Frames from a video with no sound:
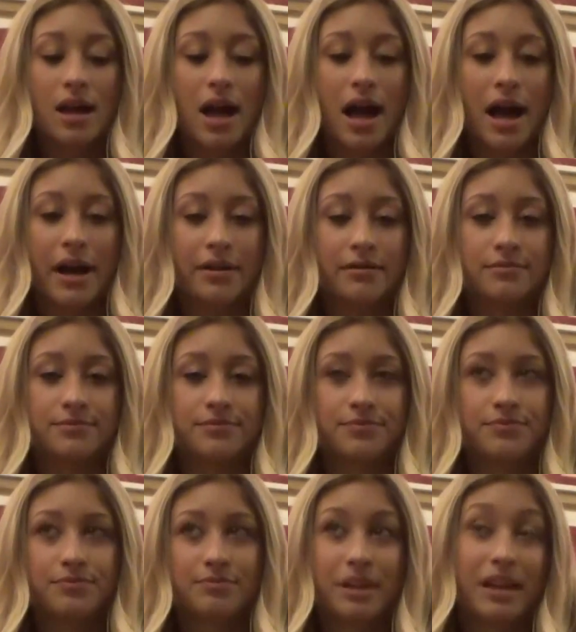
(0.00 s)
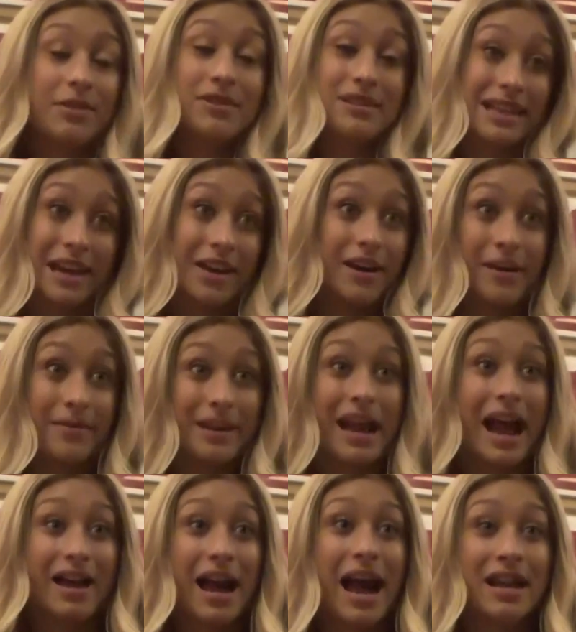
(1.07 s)
But it was scary. I mean,
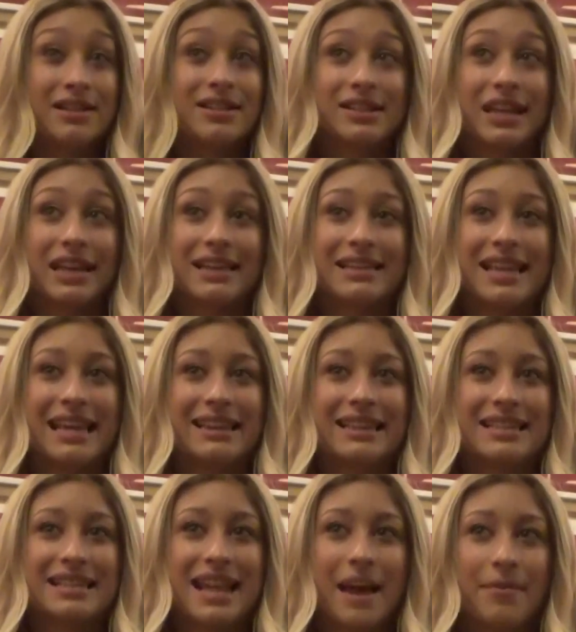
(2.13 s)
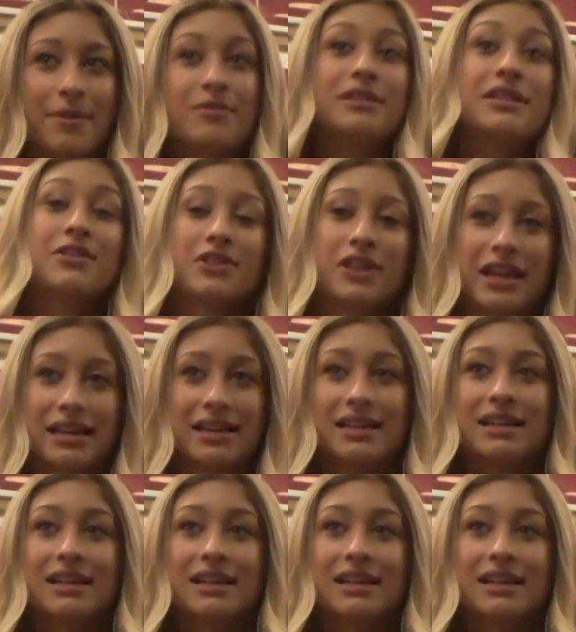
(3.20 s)
I had to like take the step. It was either like,